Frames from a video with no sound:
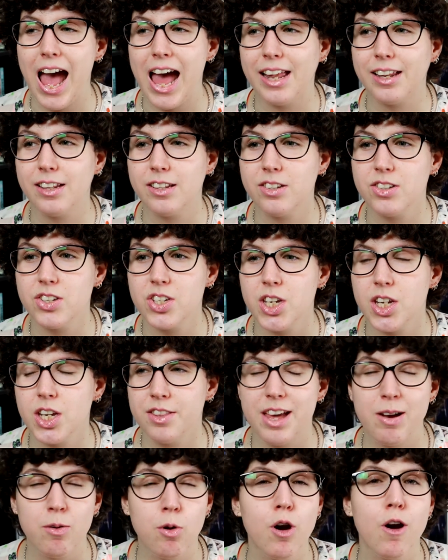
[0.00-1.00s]
And
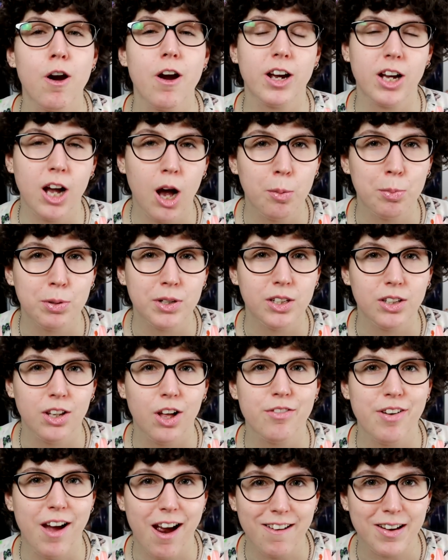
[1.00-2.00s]
there were a couple
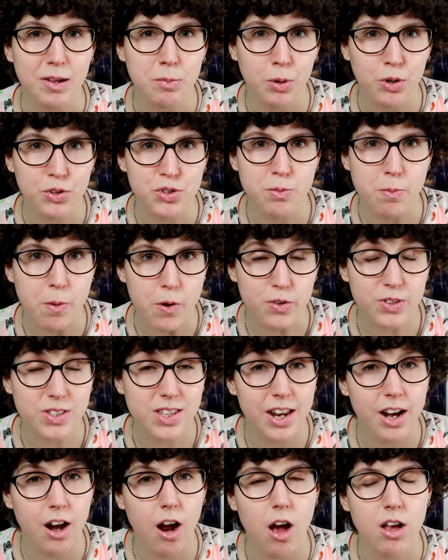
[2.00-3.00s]
of Harry Potter books
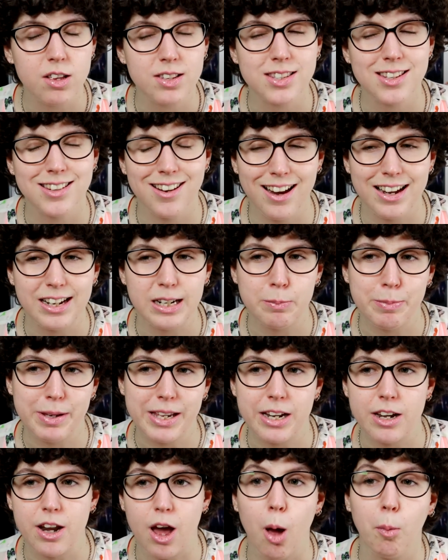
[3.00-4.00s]
that are slightly
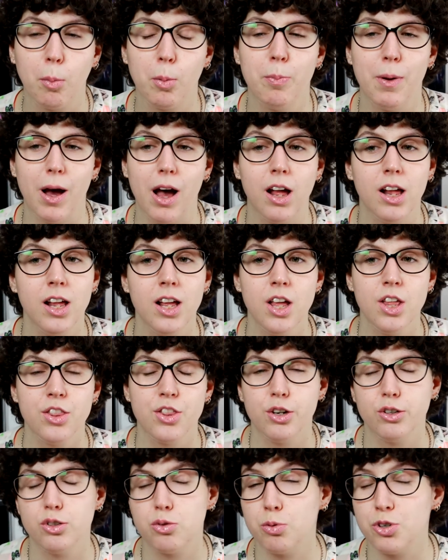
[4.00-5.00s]
beaten up, but
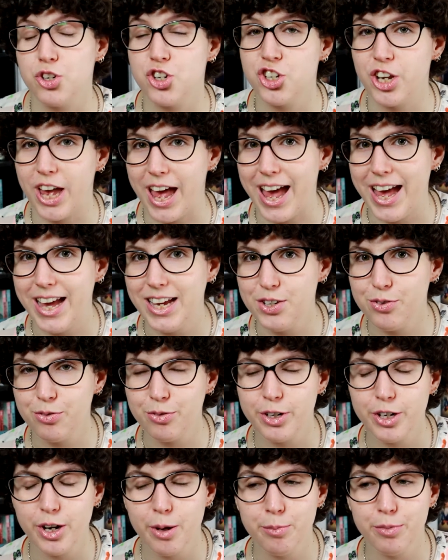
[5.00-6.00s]
those were shared
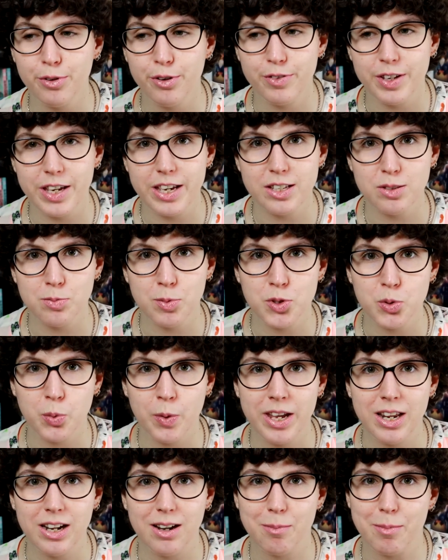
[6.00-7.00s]
for a number of years
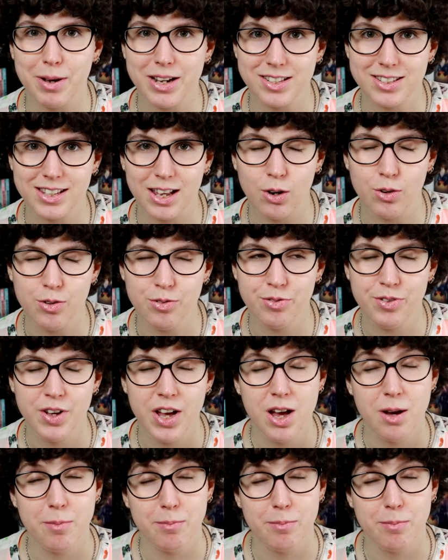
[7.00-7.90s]
between myself,